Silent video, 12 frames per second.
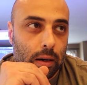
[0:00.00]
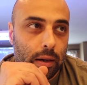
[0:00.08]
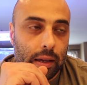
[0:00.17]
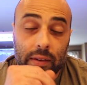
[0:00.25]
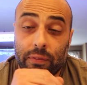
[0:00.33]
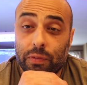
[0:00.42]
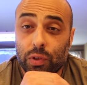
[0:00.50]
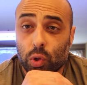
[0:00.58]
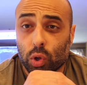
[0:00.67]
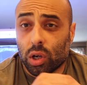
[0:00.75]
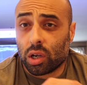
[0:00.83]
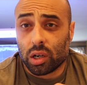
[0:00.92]
If
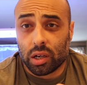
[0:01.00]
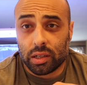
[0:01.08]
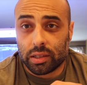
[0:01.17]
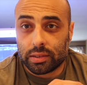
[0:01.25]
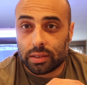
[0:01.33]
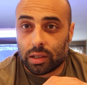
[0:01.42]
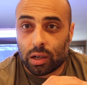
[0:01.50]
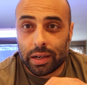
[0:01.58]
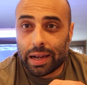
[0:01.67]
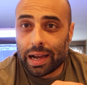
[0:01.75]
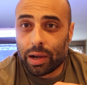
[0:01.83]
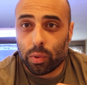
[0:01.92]
you are on
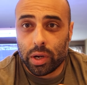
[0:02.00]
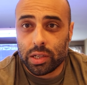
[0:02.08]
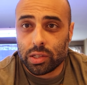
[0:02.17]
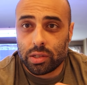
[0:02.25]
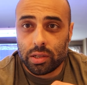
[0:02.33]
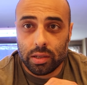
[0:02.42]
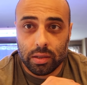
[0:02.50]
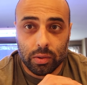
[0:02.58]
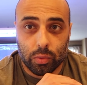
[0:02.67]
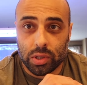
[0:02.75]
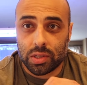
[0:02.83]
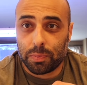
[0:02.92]
highways
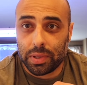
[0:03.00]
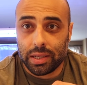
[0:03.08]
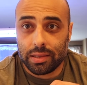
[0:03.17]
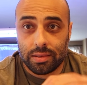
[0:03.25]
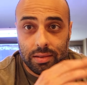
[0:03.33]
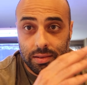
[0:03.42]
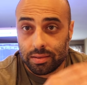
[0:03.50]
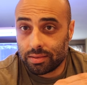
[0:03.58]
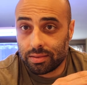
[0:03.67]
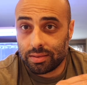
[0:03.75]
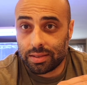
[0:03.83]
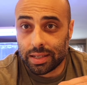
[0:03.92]
with speeds
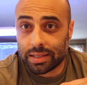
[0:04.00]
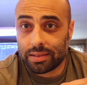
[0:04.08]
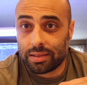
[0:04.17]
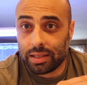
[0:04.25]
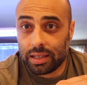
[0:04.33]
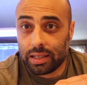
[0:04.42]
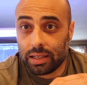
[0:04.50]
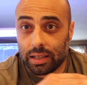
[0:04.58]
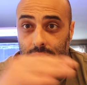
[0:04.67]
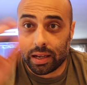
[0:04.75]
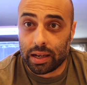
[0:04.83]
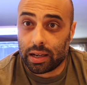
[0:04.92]

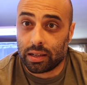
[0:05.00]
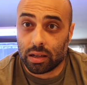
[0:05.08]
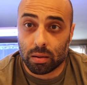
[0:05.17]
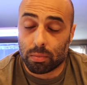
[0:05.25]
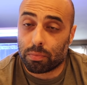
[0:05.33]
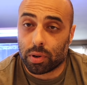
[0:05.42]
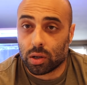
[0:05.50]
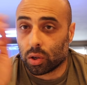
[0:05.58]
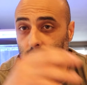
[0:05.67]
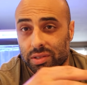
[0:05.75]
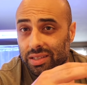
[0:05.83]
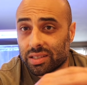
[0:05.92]
60 and
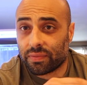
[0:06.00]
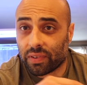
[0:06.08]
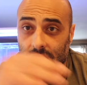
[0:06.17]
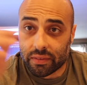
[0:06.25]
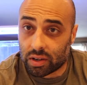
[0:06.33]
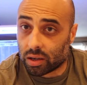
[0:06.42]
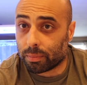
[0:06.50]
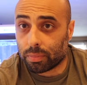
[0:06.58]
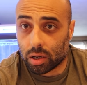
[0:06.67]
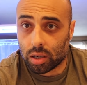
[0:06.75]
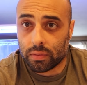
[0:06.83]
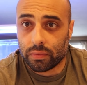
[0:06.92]
or 65 and
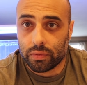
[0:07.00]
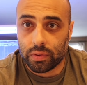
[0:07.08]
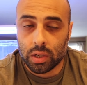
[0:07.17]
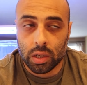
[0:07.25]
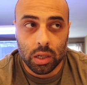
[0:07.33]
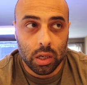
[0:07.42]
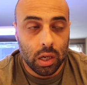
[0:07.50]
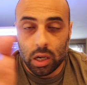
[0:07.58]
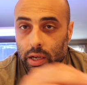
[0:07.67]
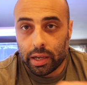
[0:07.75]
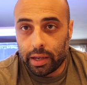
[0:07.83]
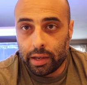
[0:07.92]
above,
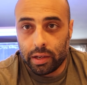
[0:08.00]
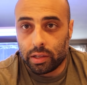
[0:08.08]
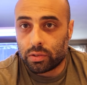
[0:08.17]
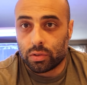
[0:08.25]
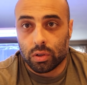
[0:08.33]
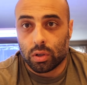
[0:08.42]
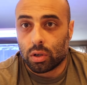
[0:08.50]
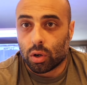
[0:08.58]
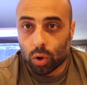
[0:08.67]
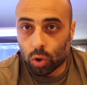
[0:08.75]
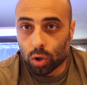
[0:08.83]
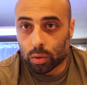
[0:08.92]
it's
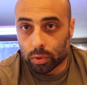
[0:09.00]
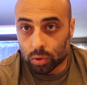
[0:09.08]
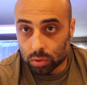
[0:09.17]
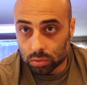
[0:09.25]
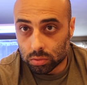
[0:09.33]
horrible.